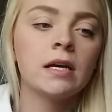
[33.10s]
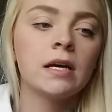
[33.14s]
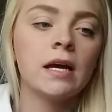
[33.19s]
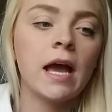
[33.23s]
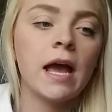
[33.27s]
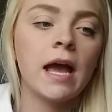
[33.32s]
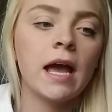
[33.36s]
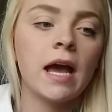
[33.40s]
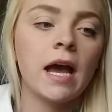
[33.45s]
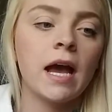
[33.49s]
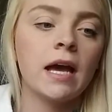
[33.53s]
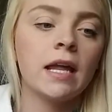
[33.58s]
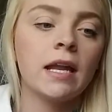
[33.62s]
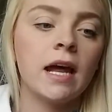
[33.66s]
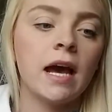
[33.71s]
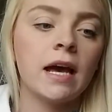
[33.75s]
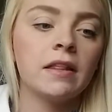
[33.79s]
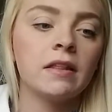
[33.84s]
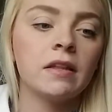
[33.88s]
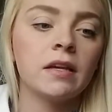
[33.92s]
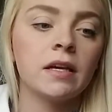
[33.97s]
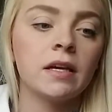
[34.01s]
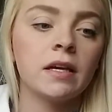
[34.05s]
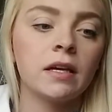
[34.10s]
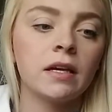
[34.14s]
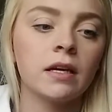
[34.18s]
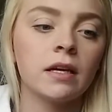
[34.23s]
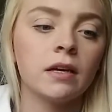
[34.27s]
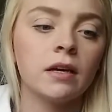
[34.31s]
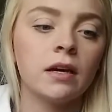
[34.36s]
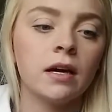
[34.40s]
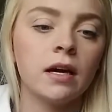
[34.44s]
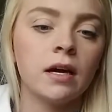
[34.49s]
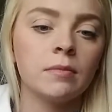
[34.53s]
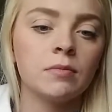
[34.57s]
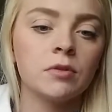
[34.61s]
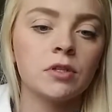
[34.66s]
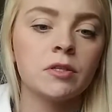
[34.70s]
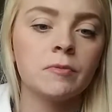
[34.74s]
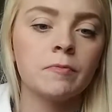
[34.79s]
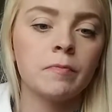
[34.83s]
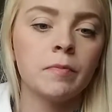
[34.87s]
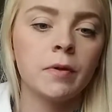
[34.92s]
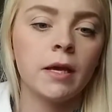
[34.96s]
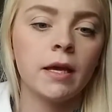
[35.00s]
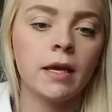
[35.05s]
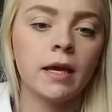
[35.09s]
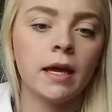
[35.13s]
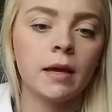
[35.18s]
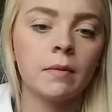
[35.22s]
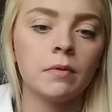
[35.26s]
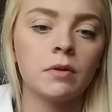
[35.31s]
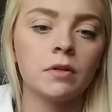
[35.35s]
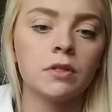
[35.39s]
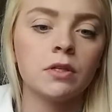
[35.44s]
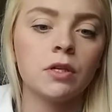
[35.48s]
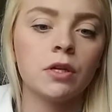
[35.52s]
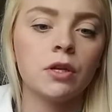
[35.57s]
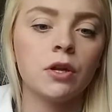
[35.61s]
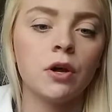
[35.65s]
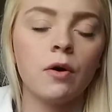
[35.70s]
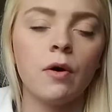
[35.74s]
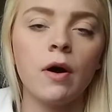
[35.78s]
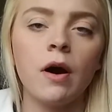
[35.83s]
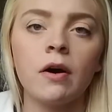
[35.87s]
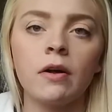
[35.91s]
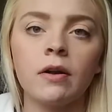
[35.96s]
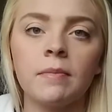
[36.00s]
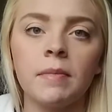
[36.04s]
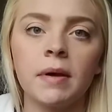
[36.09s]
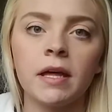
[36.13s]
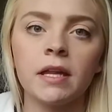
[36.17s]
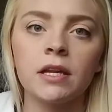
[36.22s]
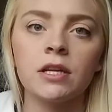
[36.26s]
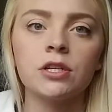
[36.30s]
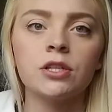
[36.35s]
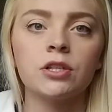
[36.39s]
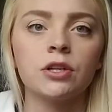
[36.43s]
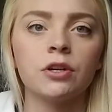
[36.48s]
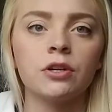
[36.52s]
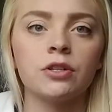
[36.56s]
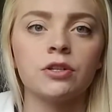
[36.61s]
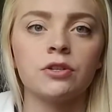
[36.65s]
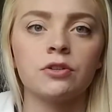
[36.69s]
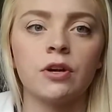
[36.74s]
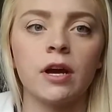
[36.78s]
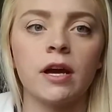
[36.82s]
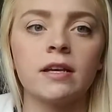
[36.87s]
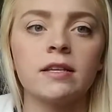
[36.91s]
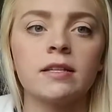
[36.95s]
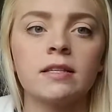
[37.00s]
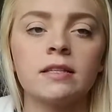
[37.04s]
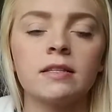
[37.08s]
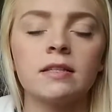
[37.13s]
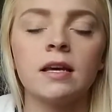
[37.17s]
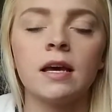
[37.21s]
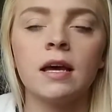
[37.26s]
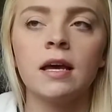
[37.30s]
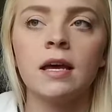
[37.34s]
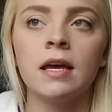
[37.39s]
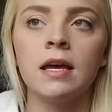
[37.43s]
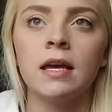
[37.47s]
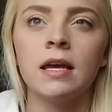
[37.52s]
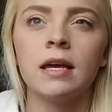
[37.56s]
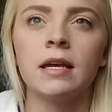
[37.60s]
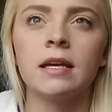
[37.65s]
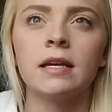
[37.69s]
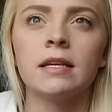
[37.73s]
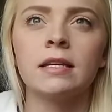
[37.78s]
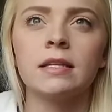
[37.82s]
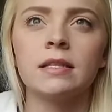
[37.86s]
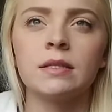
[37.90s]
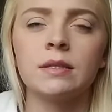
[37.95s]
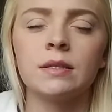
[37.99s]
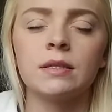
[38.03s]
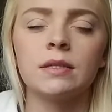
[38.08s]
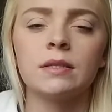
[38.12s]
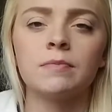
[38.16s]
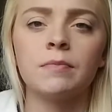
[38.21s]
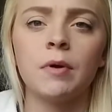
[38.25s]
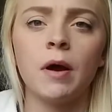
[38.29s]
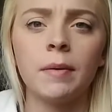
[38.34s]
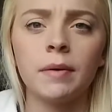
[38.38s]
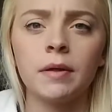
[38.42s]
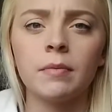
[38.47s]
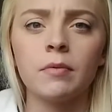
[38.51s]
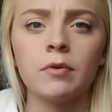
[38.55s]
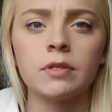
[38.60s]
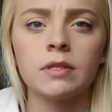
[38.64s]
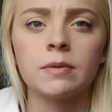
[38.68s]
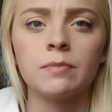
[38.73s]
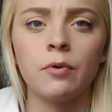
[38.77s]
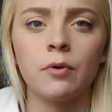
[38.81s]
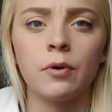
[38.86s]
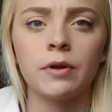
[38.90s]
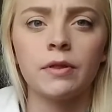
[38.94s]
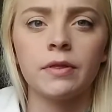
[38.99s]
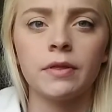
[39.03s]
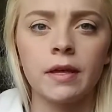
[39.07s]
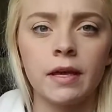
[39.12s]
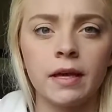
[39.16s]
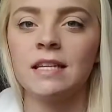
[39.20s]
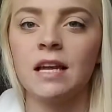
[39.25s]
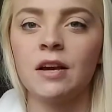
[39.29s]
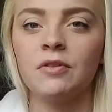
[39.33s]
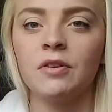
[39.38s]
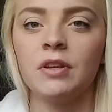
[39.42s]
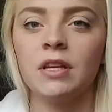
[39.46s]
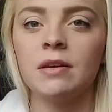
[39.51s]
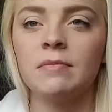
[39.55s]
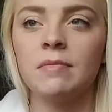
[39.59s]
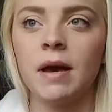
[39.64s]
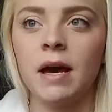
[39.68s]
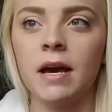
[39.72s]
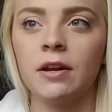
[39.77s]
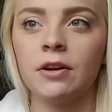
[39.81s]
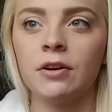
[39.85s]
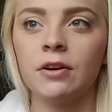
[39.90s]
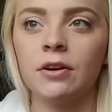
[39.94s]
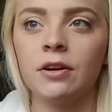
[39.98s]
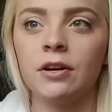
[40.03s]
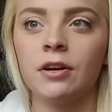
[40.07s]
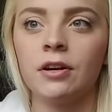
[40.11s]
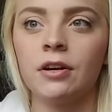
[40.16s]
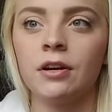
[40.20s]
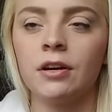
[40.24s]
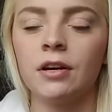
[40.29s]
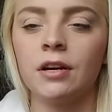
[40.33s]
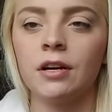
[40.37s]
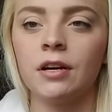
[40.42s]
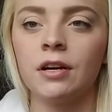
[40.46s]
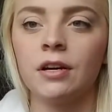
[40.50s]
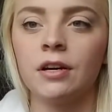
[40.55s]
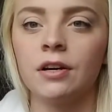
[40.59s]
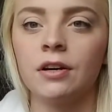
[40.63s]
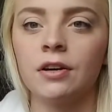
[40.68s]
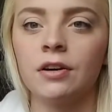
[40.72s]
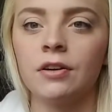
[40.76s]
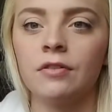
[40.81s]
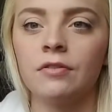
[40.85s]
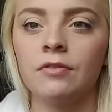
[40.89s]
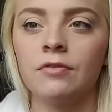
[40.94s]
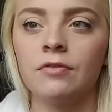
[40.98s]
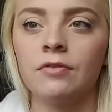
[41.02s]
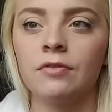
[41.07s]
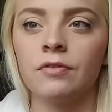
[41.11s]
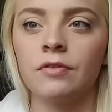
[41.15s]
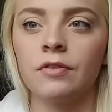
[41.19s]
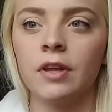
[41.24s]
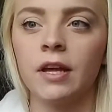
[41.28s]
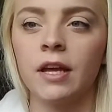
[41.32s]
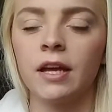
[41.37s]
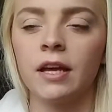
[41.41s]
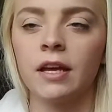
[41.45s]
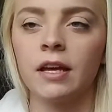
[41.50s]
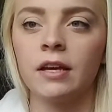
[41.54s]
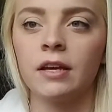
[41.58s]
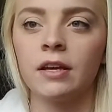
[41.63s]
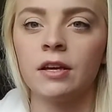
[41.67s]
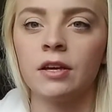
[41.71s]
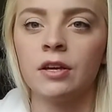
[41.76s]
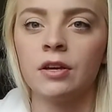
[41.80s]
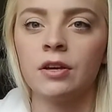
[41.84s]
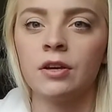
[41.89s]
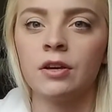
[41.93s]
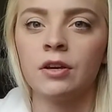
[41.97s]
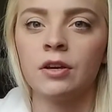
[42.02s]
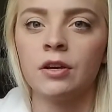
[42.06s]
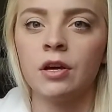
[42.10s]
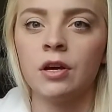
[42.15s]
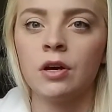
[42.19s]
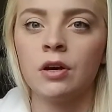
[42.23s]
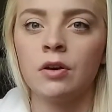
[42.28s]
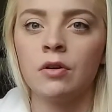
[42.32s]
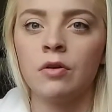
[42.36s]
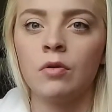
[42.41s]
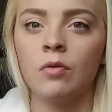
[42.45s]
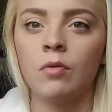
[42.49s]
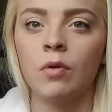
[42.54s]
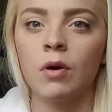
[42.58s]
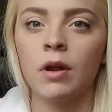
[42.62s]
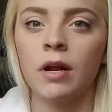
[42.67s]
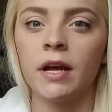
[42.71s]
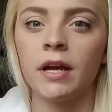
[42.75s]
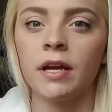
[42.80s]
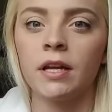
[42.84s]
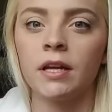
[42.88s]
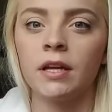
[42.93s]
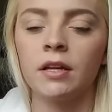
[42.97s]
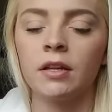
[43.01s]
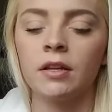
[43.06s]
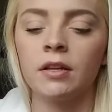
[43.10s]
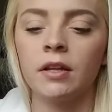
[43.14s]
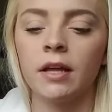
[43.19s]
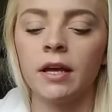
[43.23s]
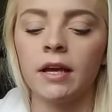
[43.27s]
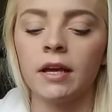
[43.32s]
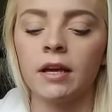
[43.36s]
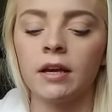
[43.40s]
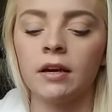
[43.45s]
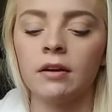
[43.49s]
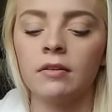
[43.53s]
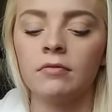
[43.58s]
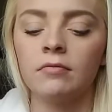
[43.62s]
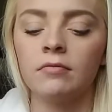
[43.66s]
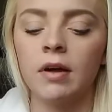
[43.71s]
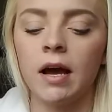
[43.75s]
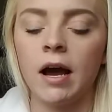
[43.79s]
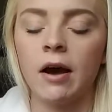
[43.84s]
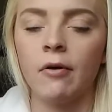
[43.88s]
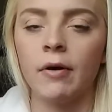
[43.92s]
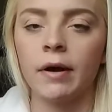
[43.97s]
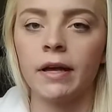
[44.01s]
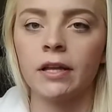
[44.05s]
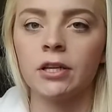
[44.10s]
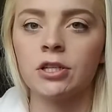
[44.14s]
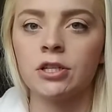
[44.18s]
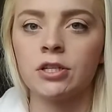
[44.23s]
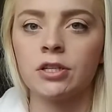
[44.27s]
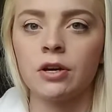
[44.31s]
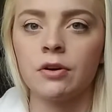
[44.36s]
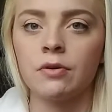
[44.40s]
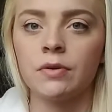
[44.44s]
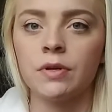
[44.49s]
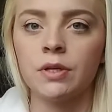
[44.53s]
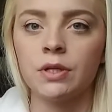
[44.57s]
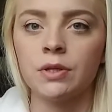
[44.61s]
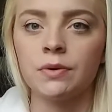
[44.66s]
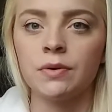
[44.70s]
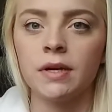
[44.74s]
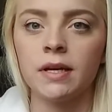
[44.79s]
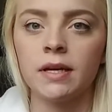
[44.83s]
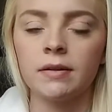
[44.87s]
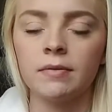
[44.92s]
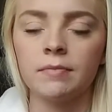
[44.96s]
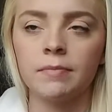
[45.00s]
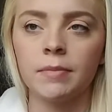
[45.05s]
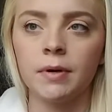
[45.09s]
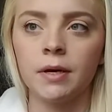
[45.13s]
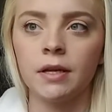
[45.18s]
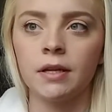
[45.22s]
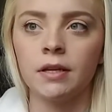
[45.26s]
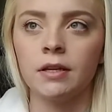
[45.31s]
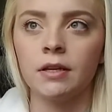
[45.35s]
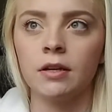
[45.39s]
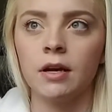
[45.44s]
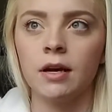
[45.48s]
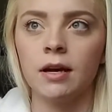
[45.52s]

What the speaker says: And I think just being able to know how to manage your stress is probably the most important thing. It's not really a matter of like how I can just go and do it, but